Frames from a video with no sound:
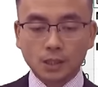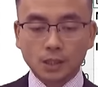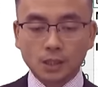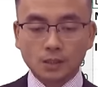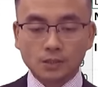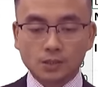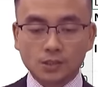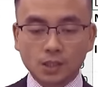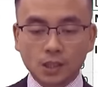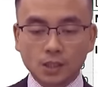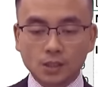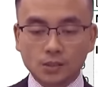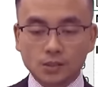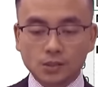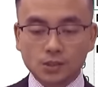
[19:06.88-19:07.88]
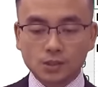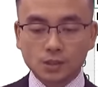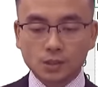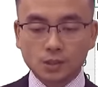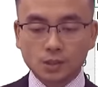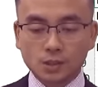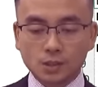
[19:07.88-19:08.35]
Insert
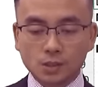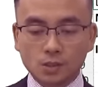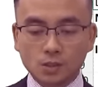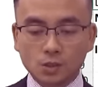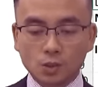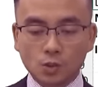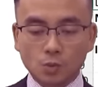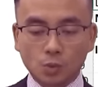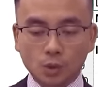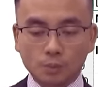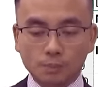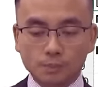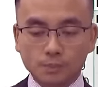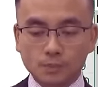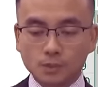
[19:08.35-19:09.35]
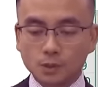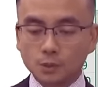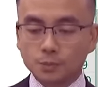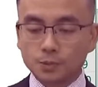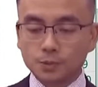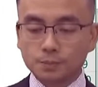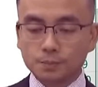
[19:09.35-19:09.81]
the new one.
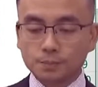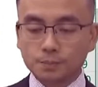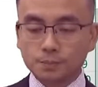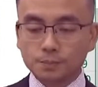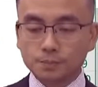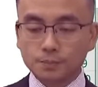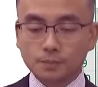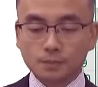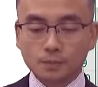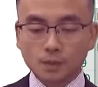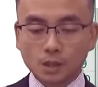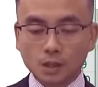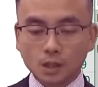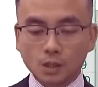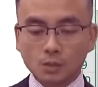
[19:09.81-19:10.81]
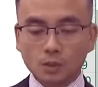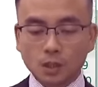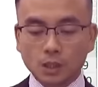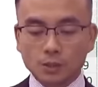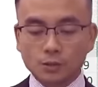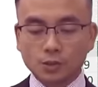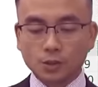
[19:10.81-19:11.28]
Oops. I would
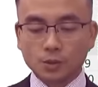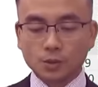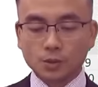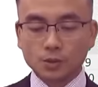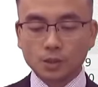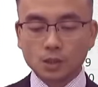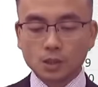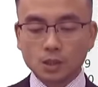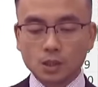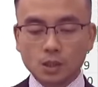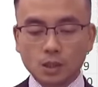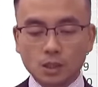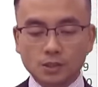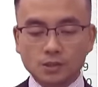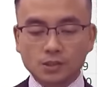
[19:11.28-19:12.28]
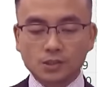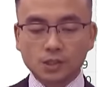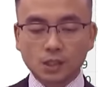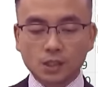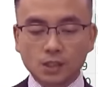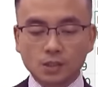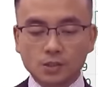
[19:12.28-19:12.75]
like to
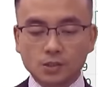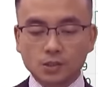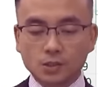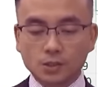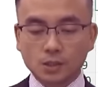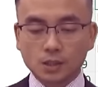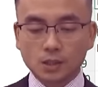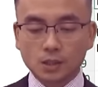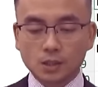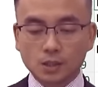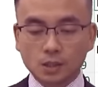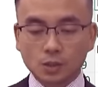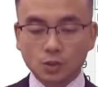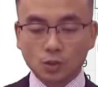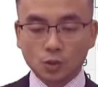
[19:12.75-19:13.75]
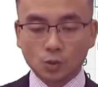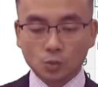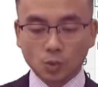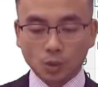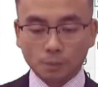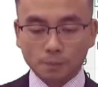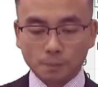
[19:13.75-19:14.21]
insert the new
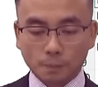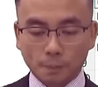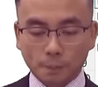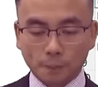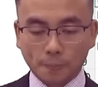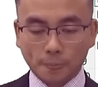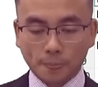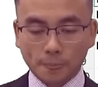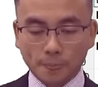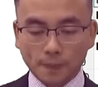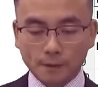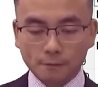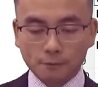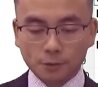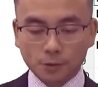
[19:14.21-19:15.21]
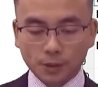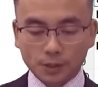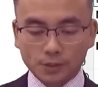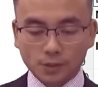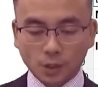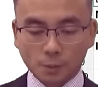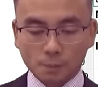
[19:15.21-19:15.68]
one. For
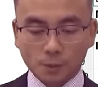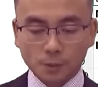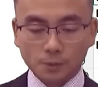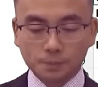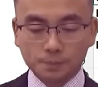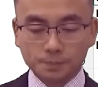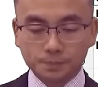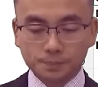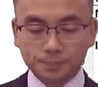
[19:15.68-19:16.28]
example,